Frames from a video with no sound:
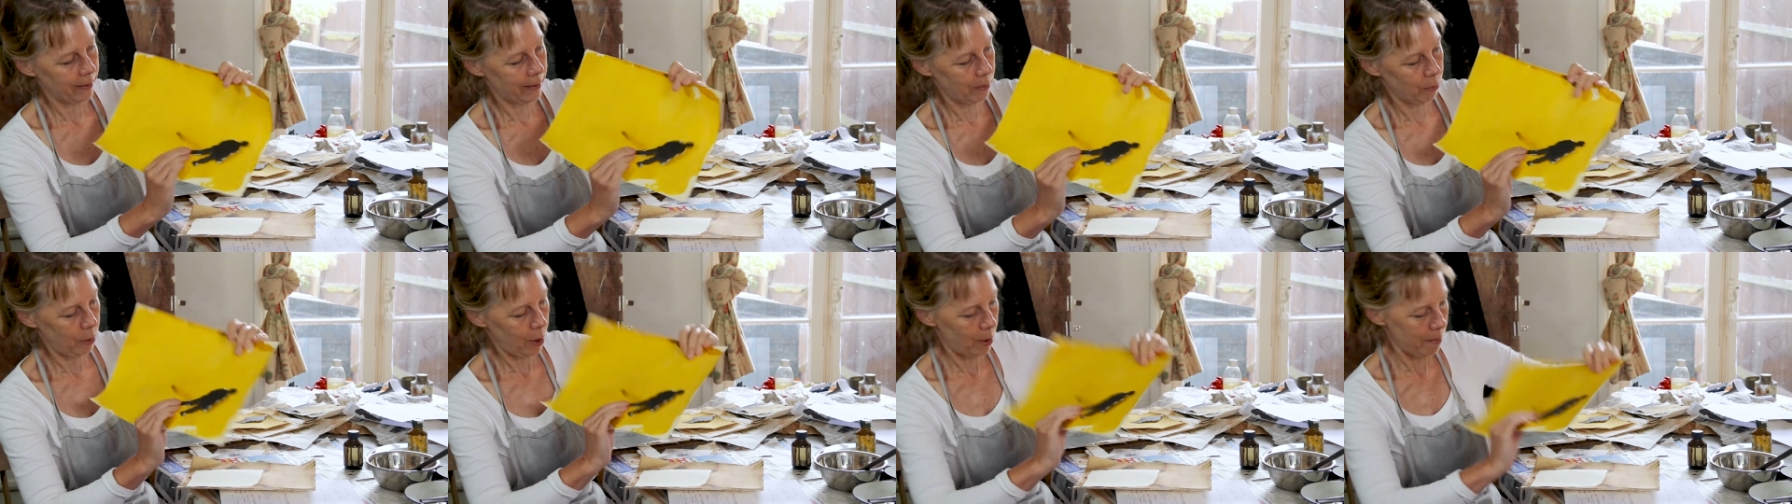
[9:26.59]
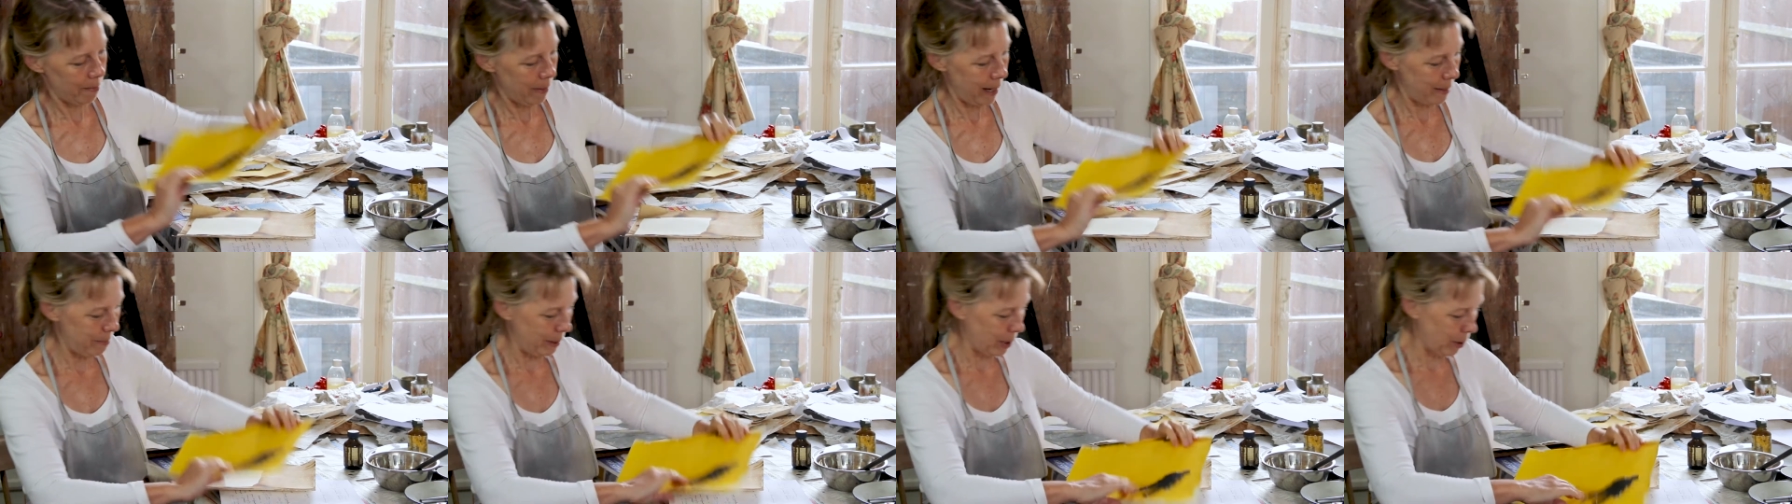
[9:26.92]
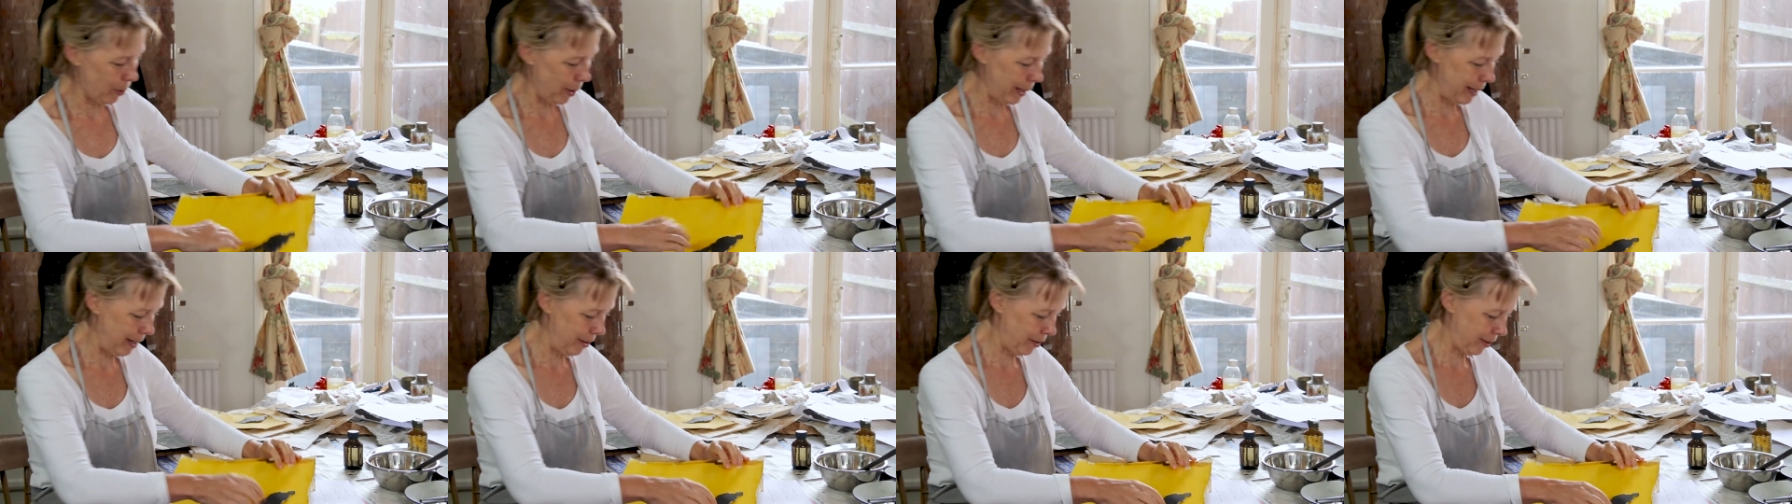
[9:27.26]
what might be
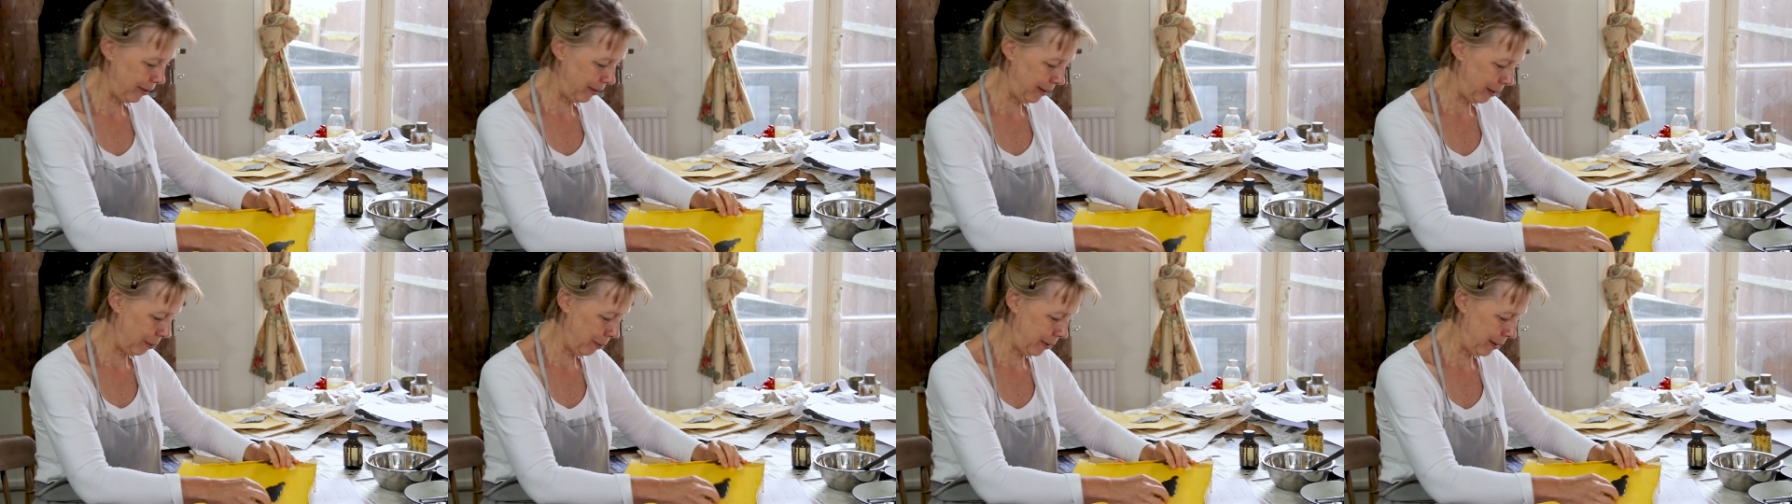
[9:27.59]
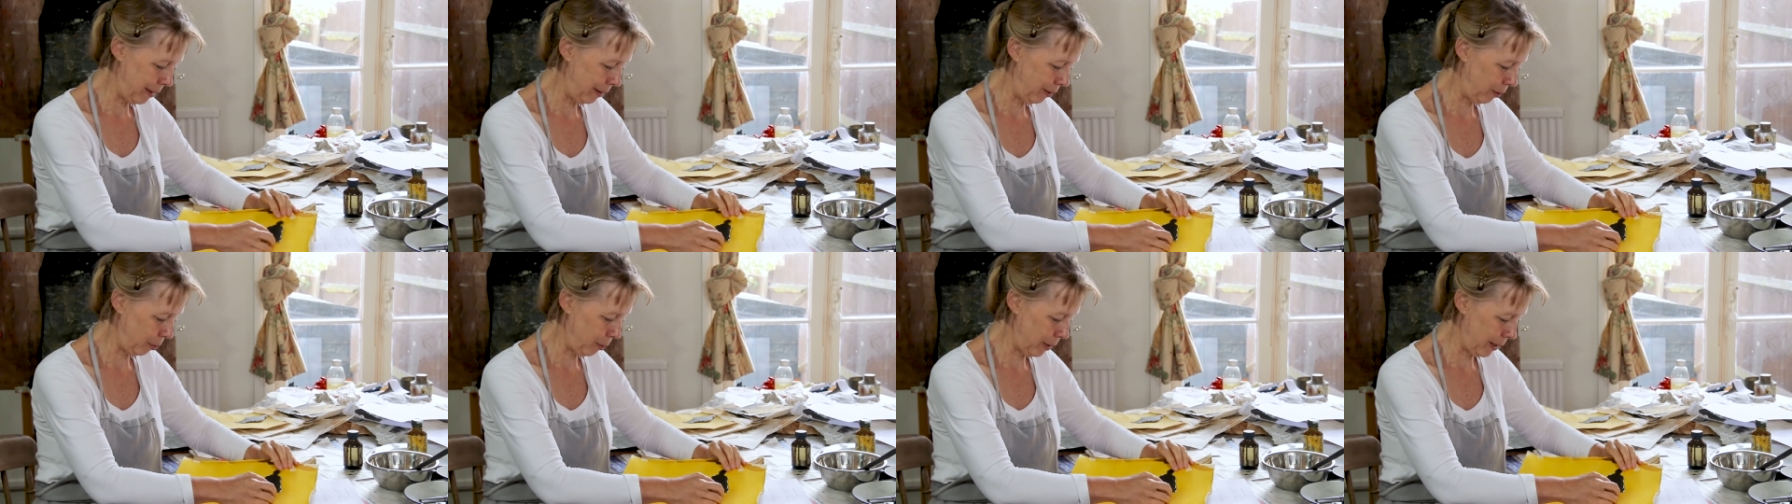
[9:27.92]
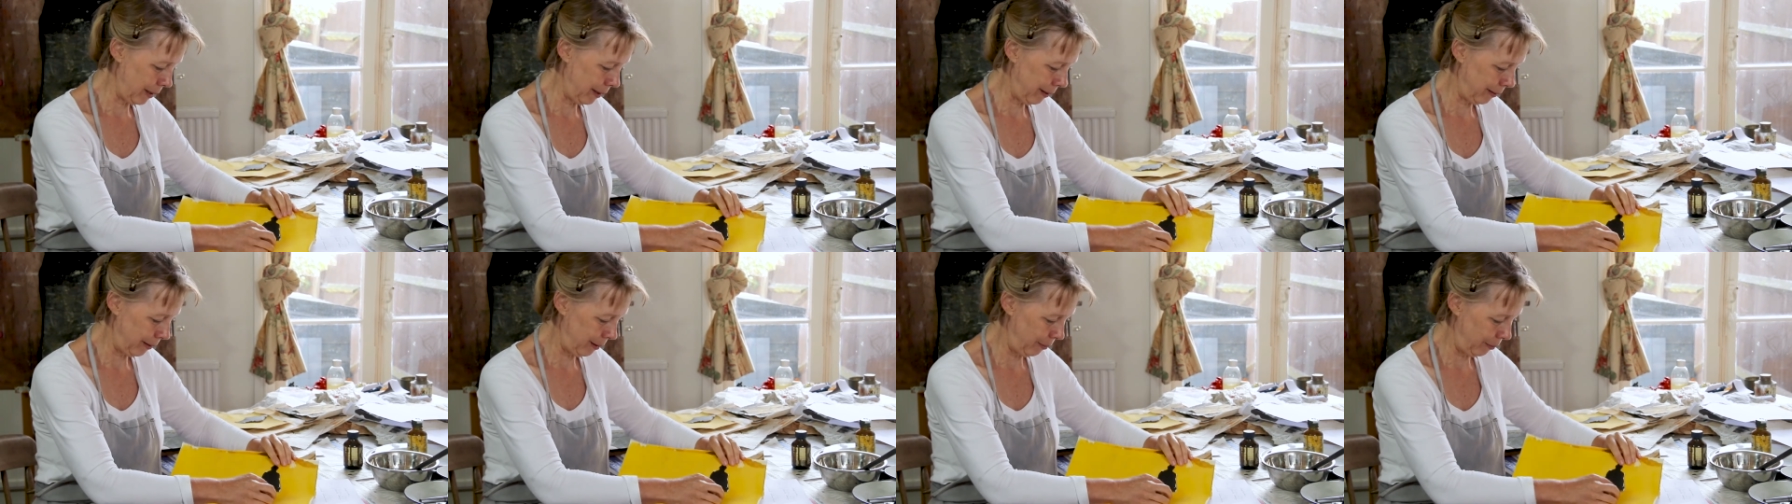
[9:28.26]
quite interesting with this
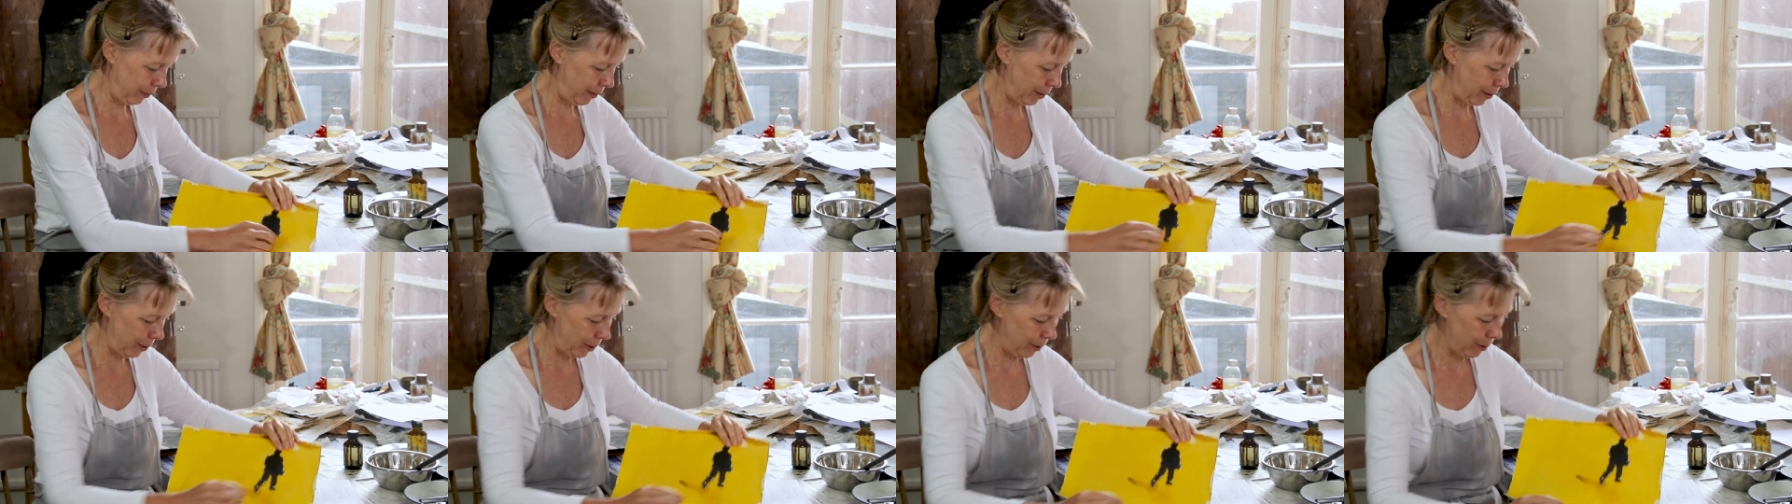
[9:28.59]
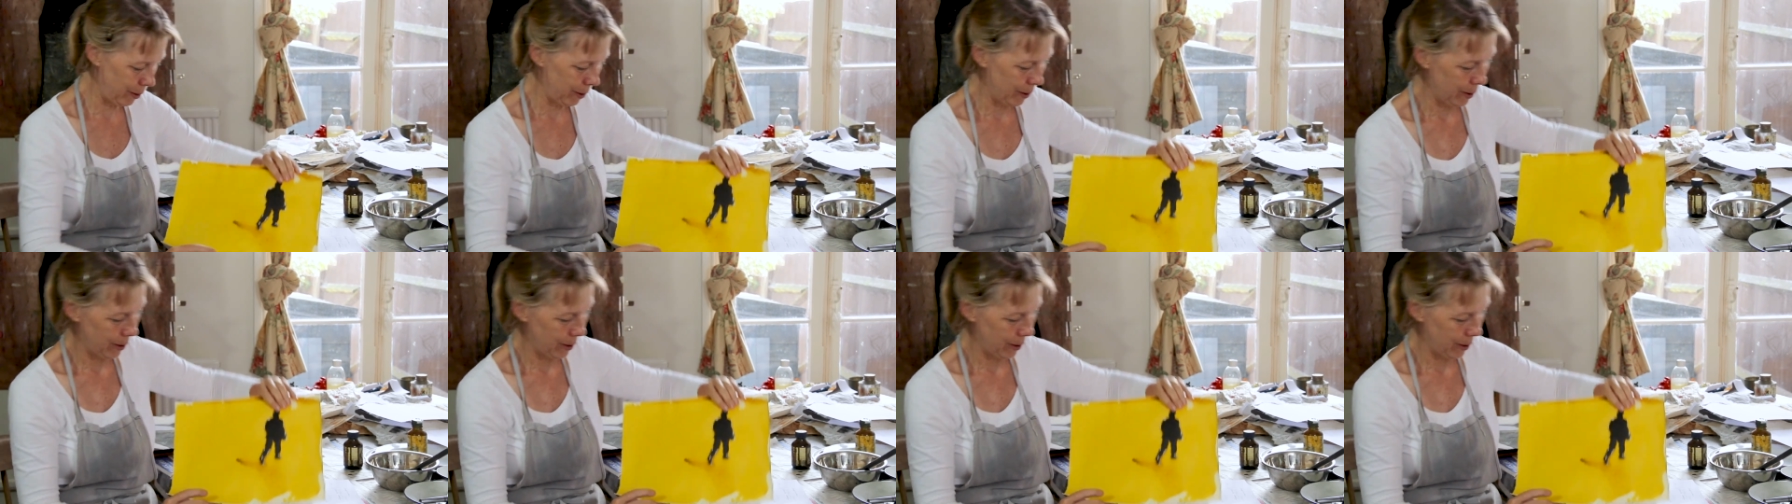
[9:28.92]
one is if you